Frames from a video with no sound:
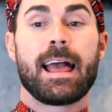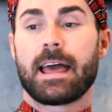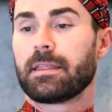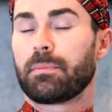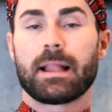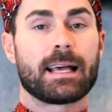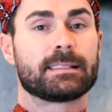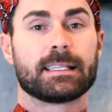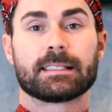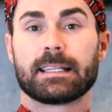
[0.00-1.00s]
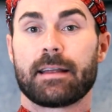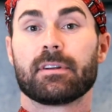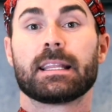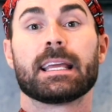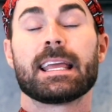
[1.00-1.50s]
and the plastics and
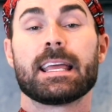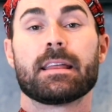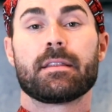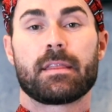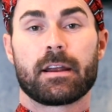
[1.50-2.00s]
everything in,